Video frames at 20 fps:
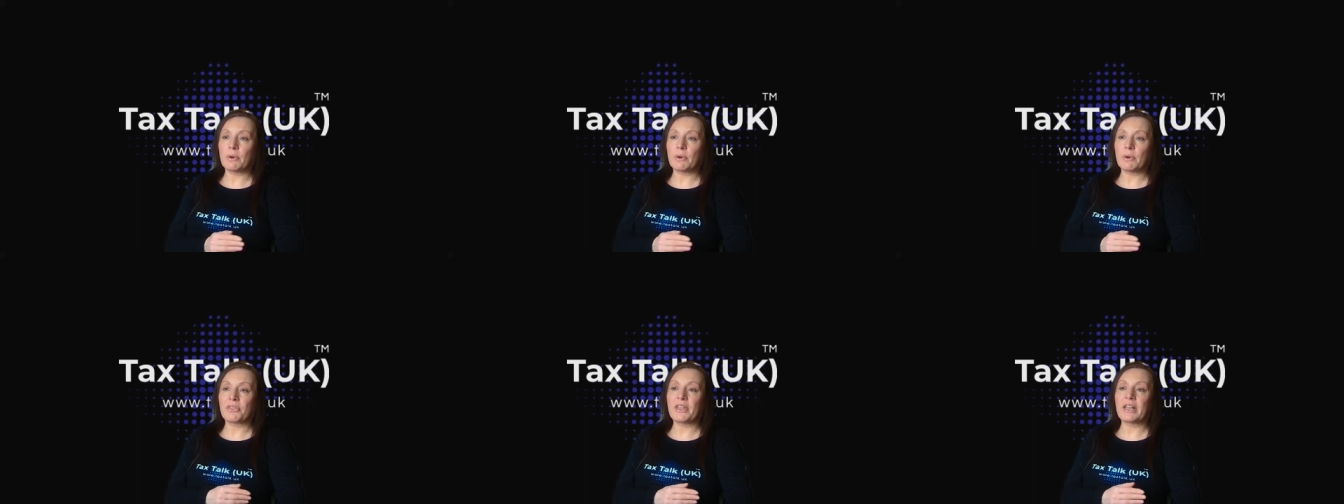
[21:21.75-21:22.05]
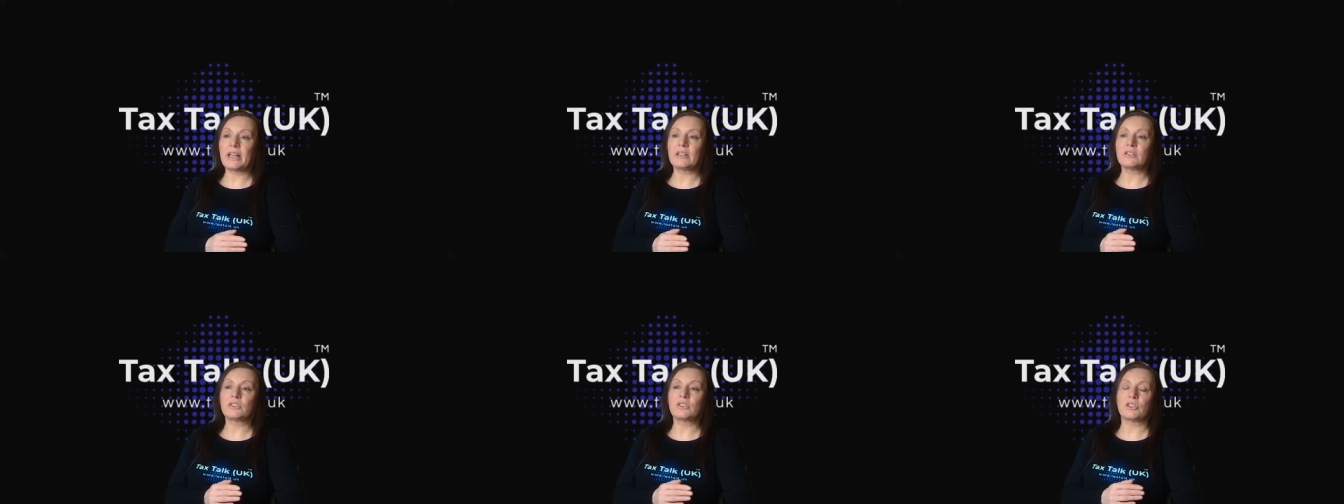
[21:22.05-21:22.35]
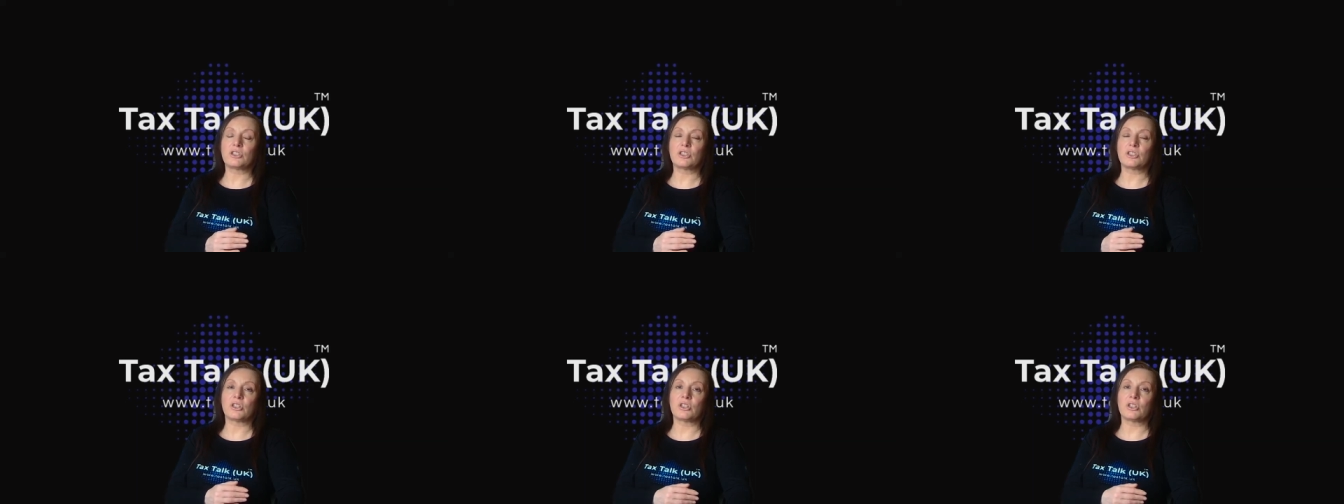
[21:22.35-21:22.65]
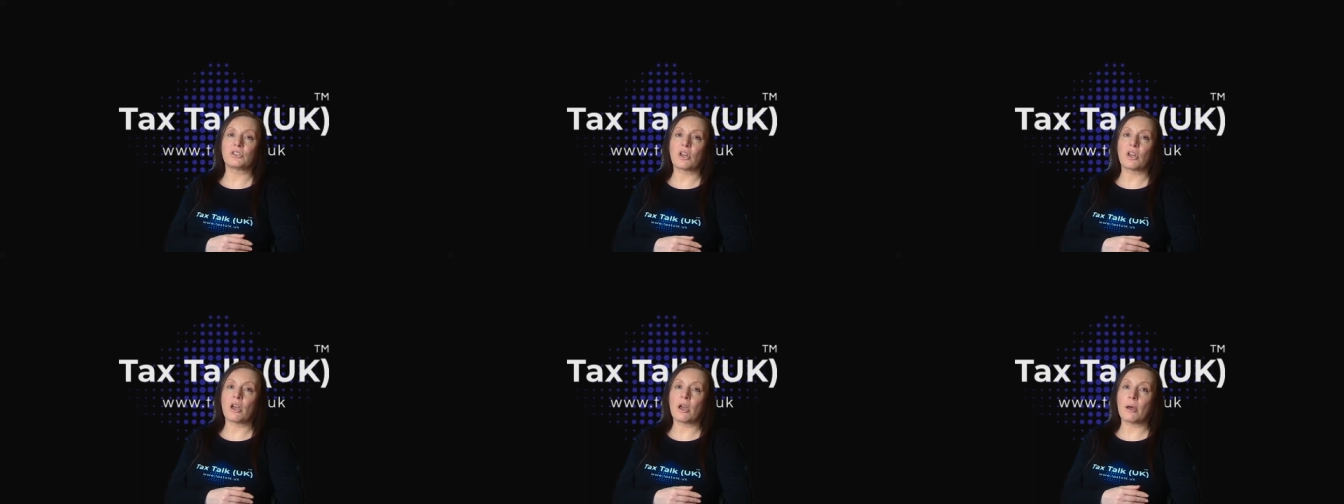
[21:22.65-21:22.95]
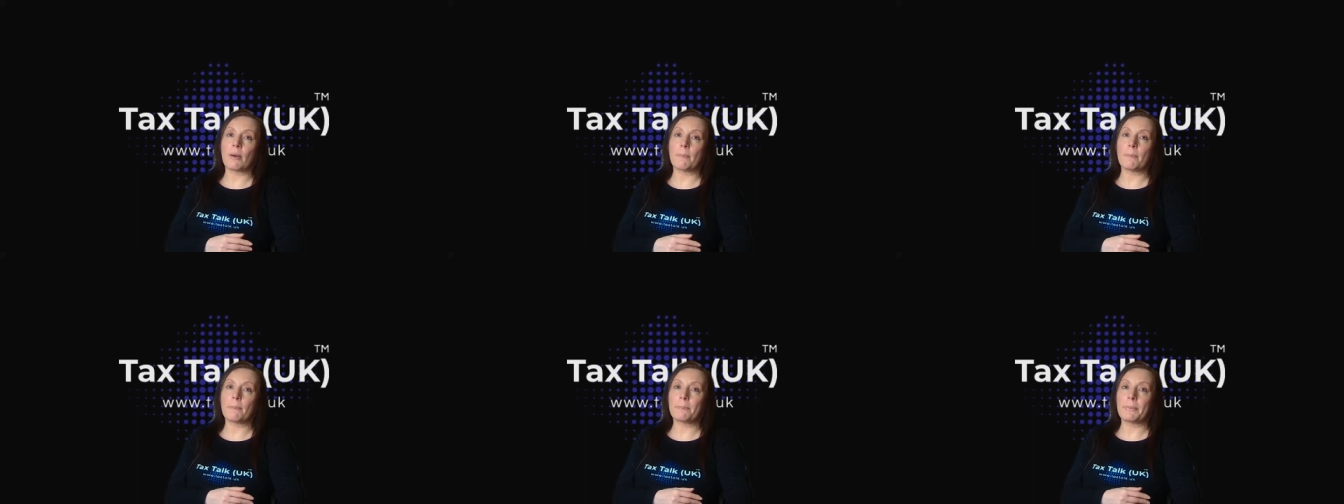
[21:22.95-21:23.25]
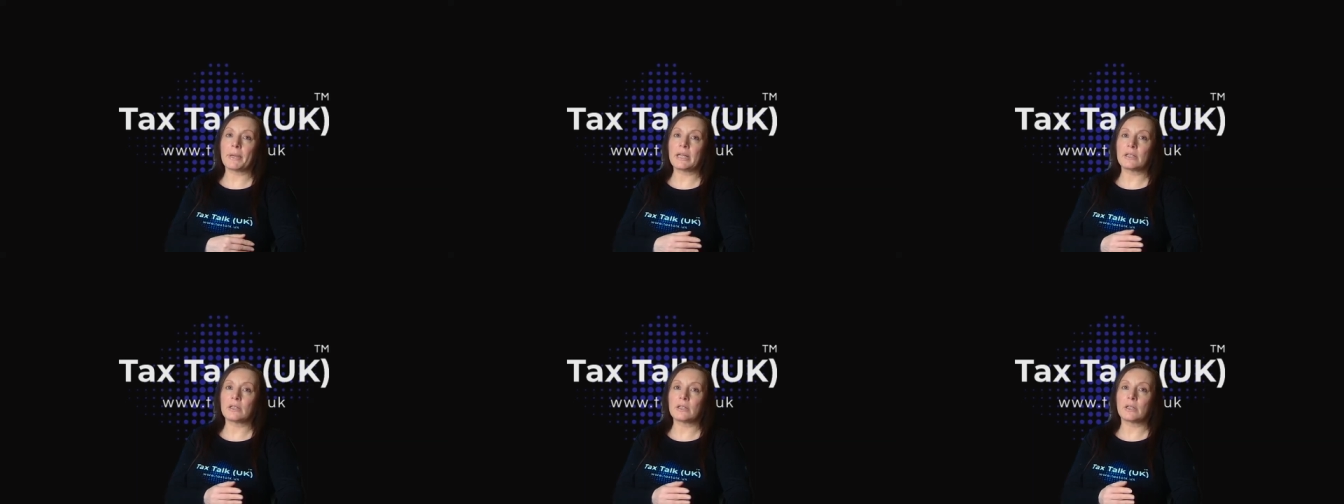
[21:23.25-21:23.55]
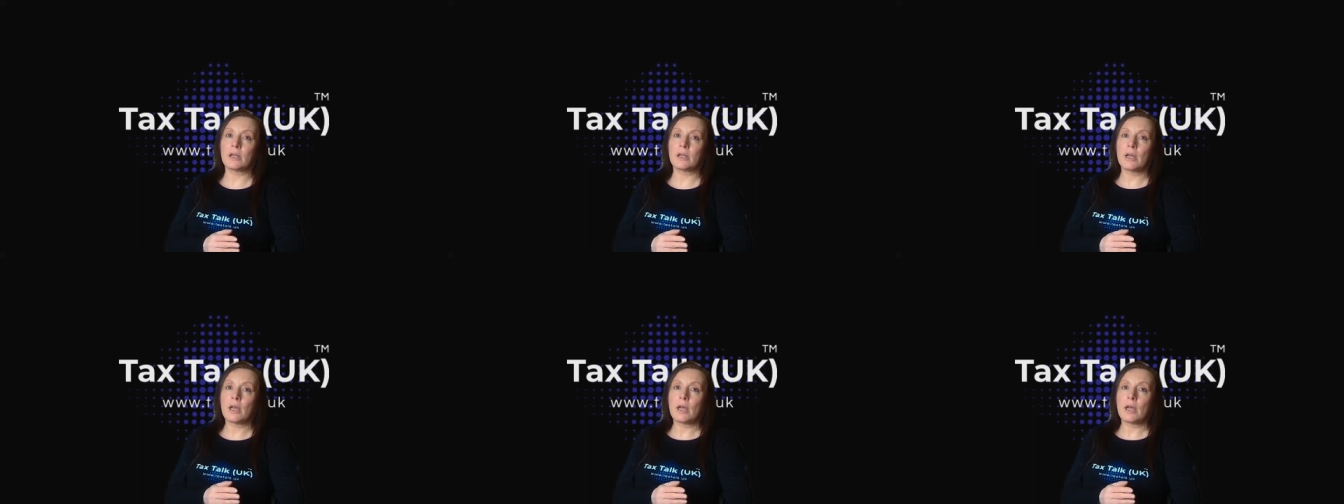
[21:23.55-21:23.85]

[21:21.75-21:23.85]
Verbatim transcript: but things such as um, Pin